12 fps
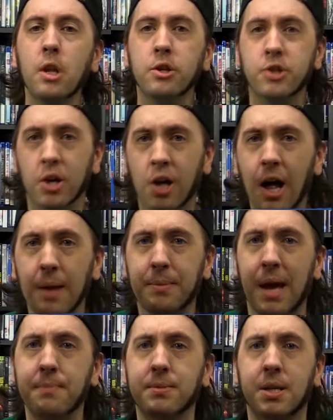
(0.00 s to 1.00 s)
So I call it
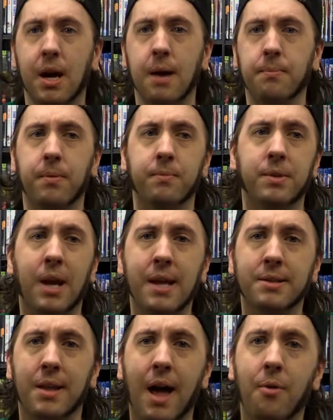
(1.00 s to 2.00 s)
GameStop to
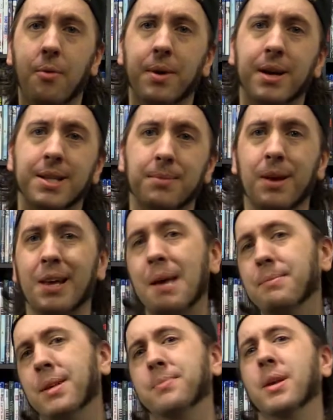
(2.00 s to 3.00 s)
cancel that one because I'm like,
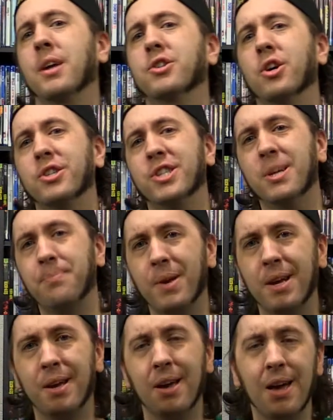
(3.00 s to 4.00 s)
GameStop's gonna charge
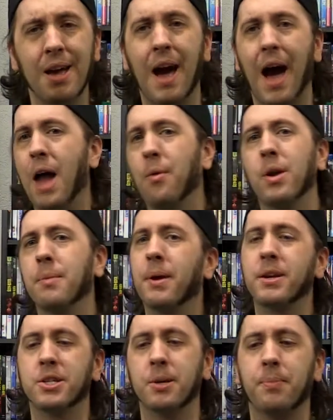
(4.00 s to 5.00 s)
shipping. I don't want to
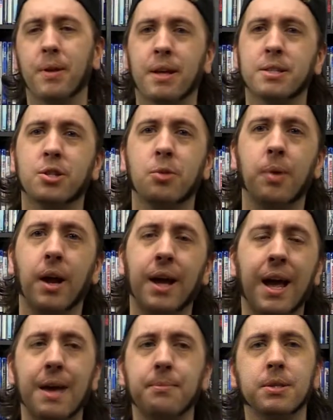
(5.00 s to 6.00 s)
pay shipping. That's stupid. I
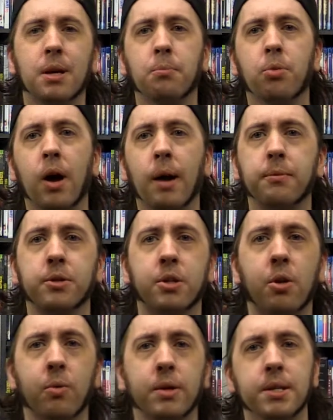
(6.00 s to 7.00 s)
got Amazon Prime. There's
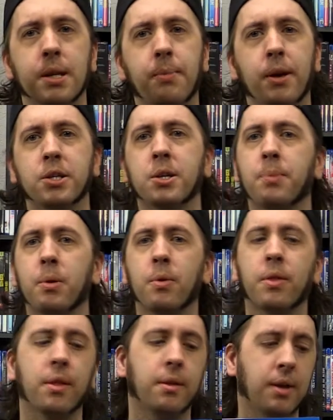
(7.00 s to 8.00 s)
no reason to pay shipping
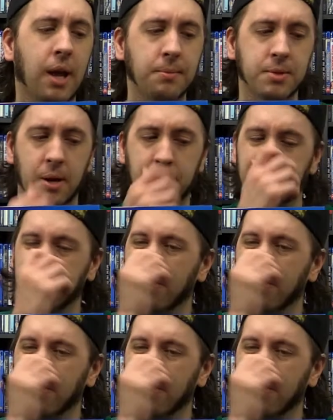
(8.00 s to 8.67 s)
with GameStop.